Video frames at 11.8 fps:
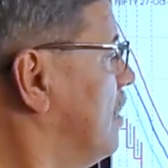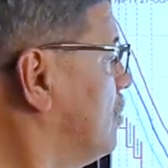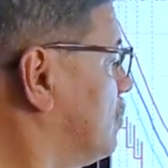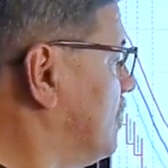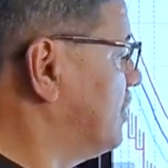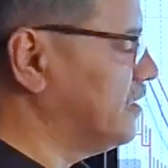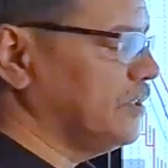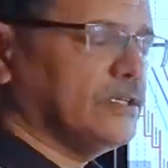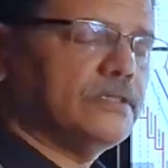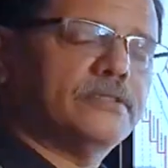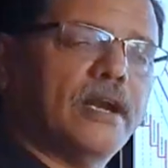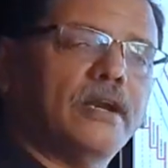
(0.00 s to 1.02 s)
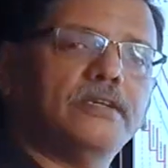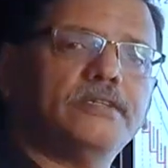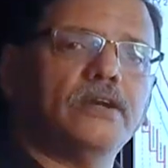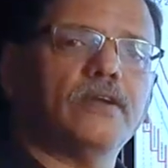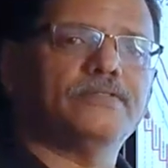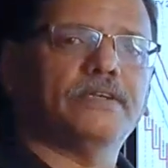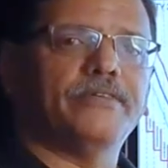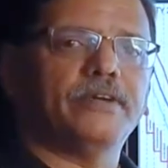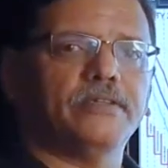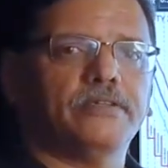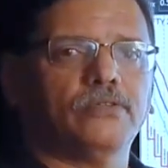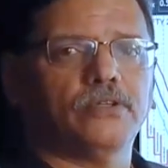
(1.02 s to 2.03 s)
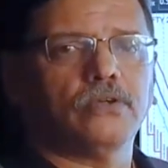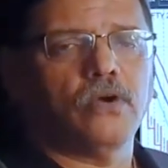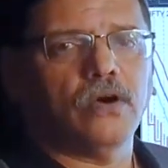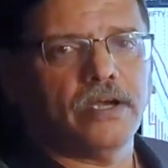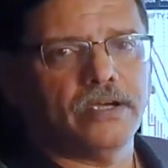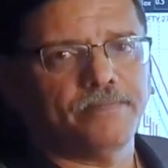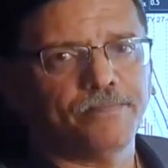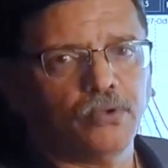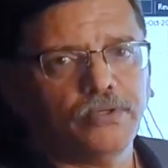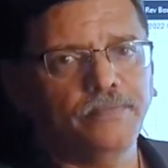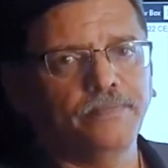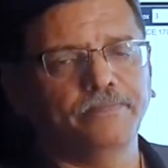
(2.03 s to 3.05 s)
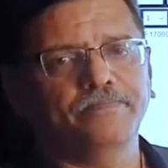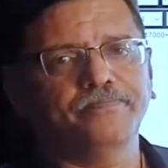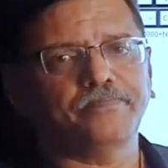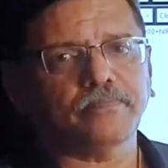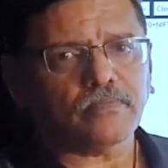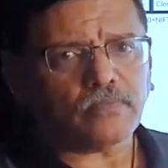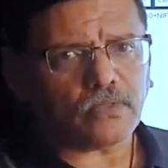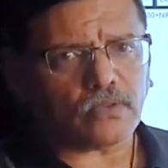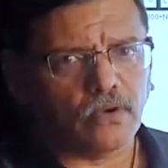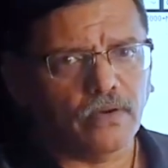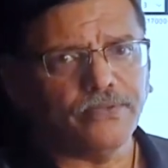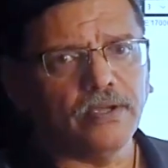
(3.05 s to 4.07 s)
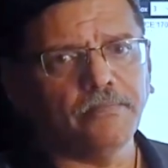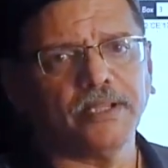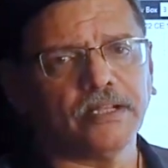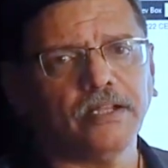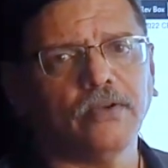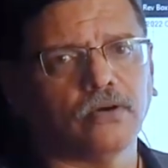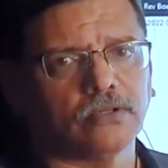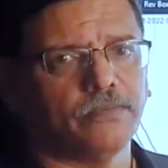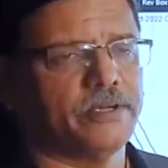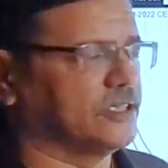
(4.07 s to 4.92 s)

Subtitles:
So this is a straddle chart of 17,000 call and put of the monthly October